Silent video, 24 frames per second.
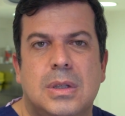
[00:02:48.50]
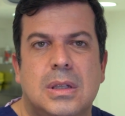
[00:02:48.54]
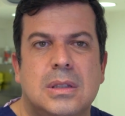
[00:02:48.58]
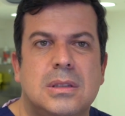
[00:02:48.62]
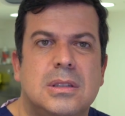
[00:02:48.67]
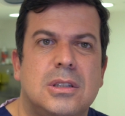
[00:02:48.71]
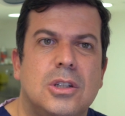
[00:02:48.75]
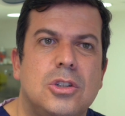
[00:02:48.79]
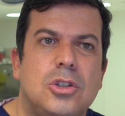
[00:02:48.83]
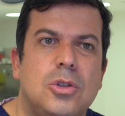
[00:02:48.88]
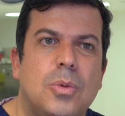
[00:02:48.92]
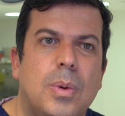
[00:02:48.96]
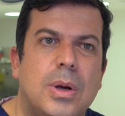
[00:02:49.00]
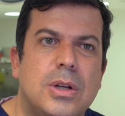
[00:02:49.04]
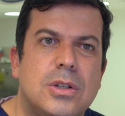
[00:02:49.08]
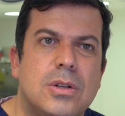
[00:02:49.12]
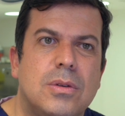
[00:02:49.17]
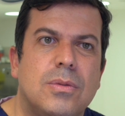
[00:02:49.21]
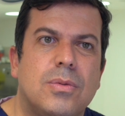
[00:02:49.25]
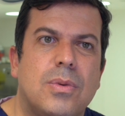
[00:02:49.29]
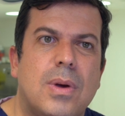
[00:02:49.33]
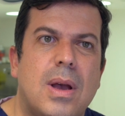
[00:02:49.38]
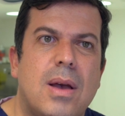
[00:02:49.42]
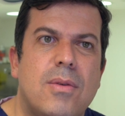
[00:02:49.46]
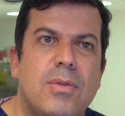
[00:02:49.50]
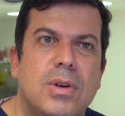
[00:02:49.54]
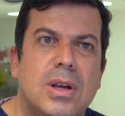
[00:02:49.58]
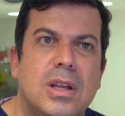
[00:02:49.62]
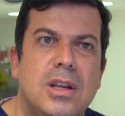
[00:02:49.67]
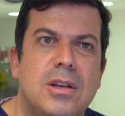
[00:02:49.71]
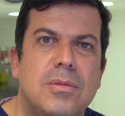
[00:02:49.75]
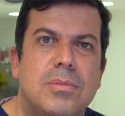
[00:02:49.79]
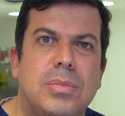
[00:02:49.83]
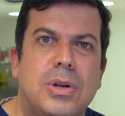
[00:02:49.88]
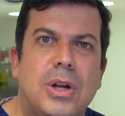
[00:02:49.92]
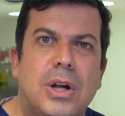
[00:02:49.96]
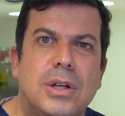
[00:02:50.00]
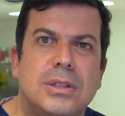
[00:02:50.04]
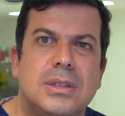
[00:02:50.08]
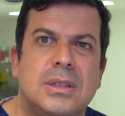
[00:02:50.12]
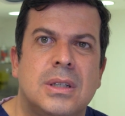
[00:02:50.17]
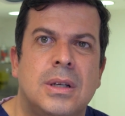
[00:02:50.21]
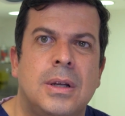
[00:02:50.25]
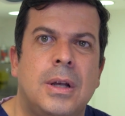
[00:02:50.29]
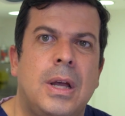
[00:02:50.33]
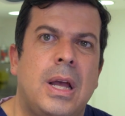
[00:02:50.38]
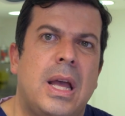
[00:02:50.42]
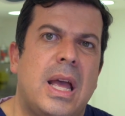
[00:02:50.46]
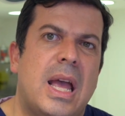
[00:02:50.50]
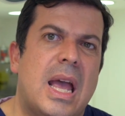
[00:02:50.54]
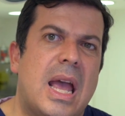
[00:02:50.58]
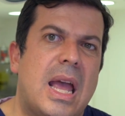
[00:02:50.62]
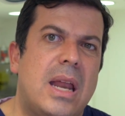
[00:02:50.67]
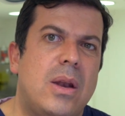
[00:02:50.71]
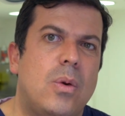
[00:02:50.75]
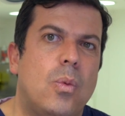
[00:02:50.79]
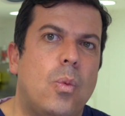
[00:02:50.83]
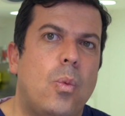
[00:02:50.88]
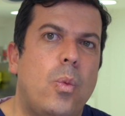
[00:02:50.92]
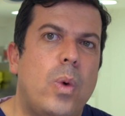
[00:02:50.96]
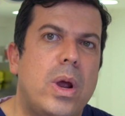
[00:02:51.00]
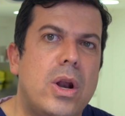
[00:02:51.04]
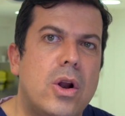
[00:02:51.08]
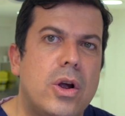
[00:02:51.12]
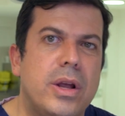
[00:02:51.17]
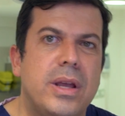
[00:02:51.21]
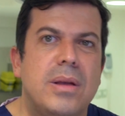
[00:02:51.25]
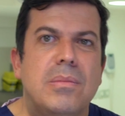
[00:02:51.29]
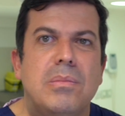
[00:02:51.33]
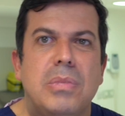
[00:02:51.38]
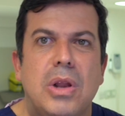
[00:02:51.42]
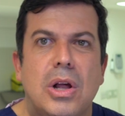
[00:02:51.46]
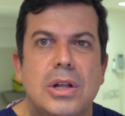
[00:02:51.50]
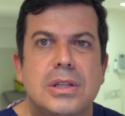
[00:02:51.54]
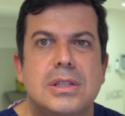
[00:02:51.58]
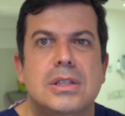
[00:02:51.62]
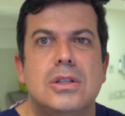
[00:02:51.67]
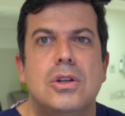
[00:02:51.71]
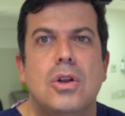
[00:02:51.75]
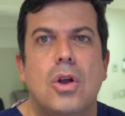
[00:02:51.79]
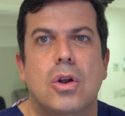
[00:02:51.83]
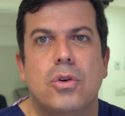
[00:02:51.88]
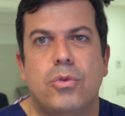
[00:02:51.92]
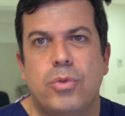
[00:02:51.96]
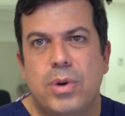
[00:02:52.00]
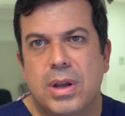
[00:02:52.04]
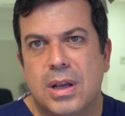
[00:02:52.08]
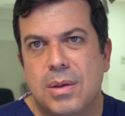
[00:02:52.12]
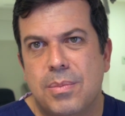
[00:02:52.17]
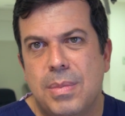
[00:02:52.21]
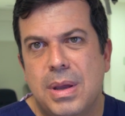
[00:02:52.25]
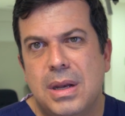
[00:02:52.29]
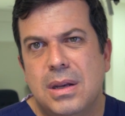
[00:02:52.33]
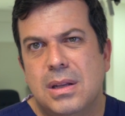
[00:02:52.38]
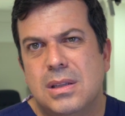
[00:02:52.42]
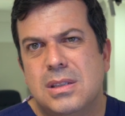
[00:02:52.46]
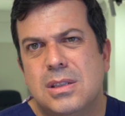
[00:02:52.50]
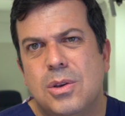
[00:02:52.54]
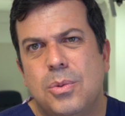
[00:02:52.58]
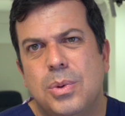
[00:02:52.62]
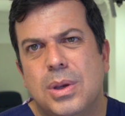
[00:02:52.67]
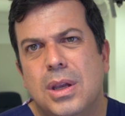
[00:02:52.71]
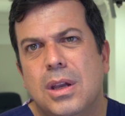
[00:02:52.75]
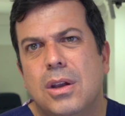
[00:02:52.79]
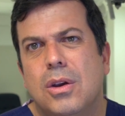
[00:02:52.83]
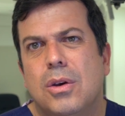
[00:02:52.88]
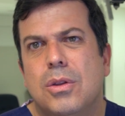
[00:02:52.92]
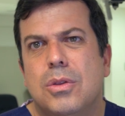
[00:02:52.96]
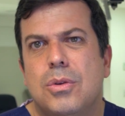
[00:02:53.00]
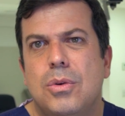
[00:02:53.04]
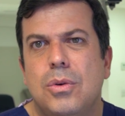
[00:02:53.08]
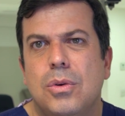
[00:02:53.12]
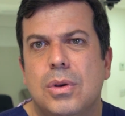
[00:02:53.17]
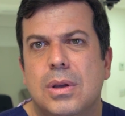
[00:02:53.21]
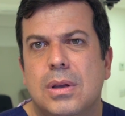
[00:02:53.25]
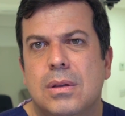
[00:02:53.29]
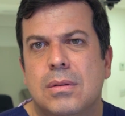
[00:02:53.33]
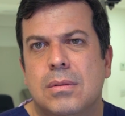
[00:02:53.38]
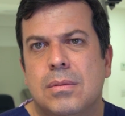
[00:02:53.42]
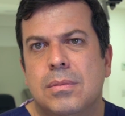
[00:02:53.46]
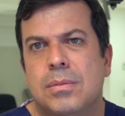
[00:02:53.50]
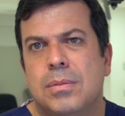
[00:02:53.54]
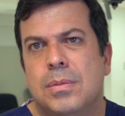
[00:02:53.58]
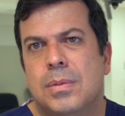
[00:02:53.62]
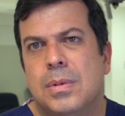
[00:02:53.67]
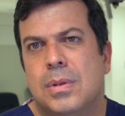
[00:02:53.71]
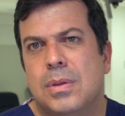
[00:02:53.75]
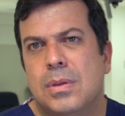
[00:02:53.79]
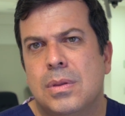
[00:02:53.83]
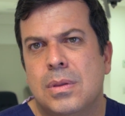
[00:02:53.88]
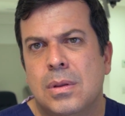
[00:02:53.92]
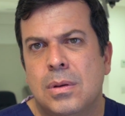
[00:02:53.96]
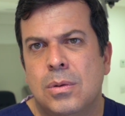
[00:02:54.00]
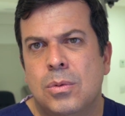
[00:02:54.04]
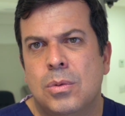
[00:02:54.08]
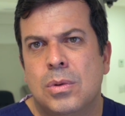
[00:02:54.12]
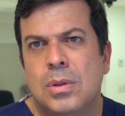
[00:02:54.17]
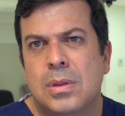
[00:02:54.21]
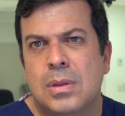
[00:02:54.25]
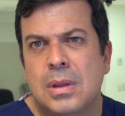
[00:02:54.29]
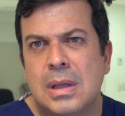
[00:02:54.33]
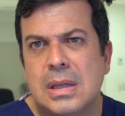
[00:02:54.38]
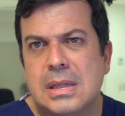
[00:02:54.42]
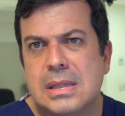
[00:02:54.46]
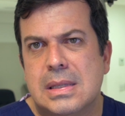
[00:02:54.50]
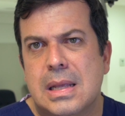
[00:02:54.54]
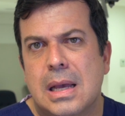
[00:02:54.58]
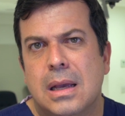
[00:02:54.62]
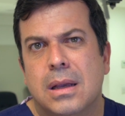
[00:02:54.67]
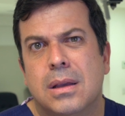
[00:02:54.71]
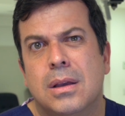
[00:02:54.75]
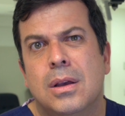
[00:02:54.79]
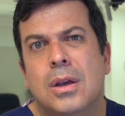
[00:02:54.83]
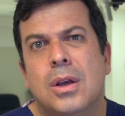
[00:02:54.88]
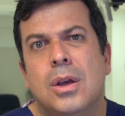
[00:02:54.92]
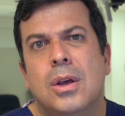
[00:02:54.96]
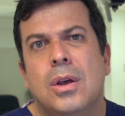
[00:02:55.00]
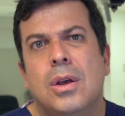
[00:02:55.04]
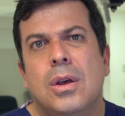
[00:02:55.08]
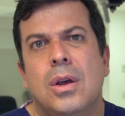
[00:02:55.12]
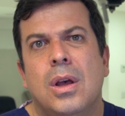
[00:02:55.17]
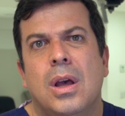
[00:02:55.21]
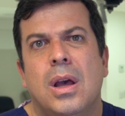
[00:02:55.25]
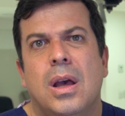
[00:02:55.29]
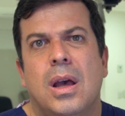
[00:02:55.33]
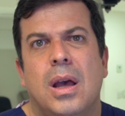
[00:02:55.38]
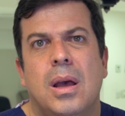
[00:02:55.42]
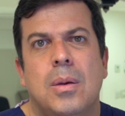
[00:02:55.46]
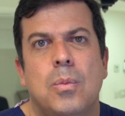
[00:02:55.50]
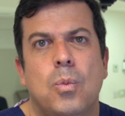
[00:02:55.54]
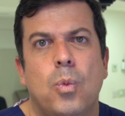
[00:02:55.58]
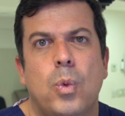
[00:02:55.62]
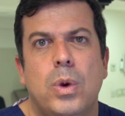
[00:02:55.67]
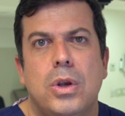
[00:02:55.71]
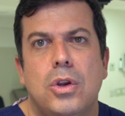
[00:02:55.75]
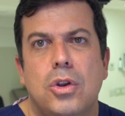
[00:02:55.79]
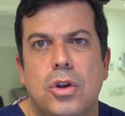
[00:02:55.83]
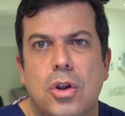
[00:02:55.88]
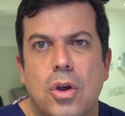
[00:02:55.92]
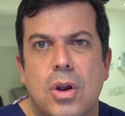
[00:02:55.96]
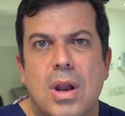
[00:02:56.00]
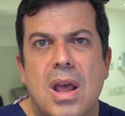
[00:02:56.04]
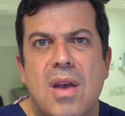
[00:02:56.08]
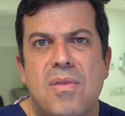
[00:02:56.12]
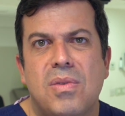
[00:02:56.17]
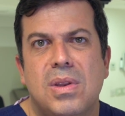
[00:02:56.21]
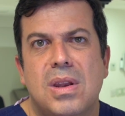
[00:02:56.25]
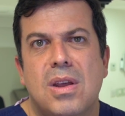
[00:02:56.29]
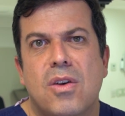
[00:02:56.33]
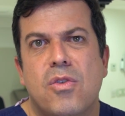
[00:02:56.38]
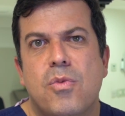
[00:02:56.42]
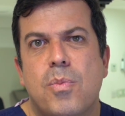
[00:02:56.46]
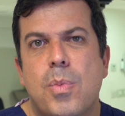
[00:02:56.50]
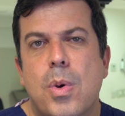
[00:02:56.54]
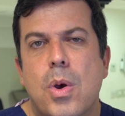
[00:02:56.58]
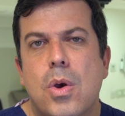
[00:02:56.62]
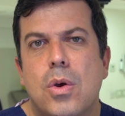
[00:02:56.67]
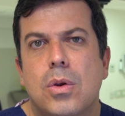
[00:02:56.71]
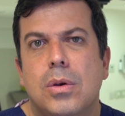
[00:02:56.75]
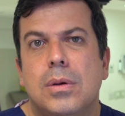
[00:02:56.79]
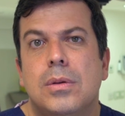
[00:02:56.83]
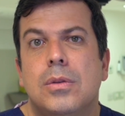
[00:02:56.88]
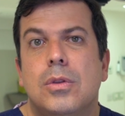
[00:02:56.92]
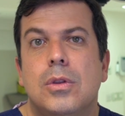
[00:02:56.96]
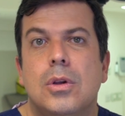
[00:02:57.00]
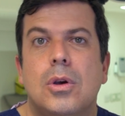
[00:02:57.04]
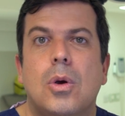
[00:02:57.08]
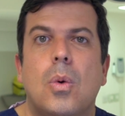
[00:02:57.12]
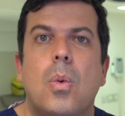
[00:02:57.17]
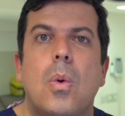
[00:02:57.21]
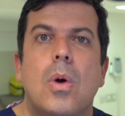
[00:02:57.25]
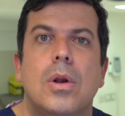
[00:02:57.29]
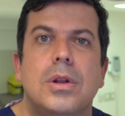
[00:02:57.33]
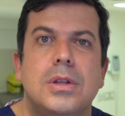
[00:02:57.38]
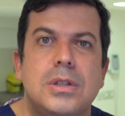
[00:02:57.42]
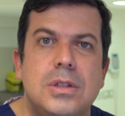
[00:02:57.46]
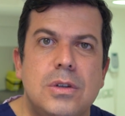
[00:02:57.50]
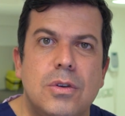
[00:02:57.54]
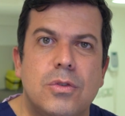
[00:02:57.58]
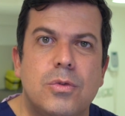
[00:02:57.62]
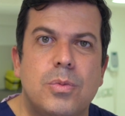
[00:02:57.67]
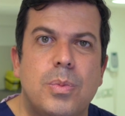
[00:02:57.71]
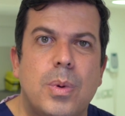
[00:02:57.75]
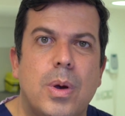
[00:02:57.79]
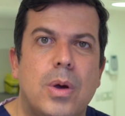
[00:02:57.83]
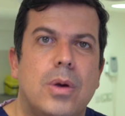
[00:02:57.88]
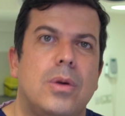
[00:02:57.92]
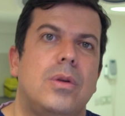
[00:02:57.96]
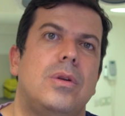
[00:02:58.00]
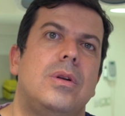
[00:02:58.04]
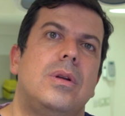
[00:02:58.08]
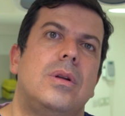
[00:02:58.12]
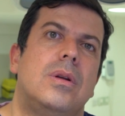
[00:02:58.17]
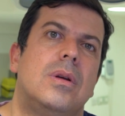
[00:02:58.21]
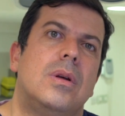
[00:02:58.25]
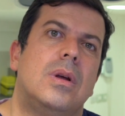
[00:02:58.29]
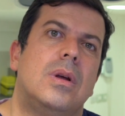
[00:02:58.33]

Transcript: situation for having an implant and when are implants not recommended. So we can go through uh, things like um, when you don't have enough bone, the quality of bone,